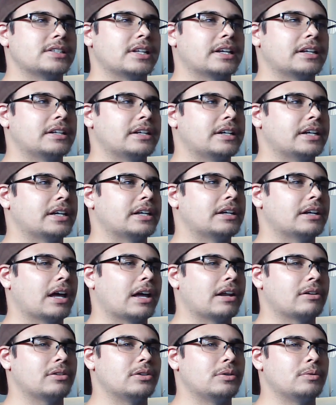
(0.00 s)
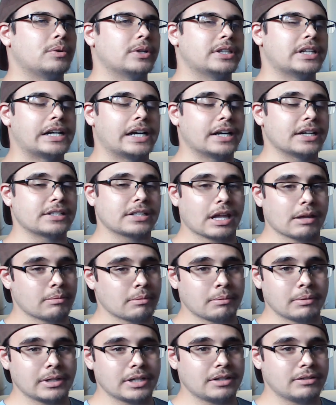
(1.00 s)
that guy. I don't know what that guy is
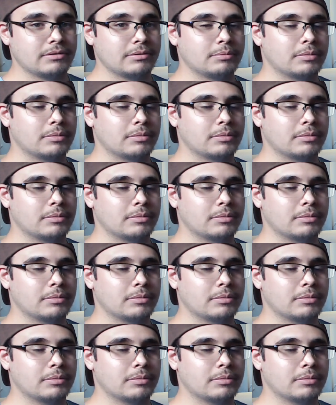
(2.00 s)
capable of.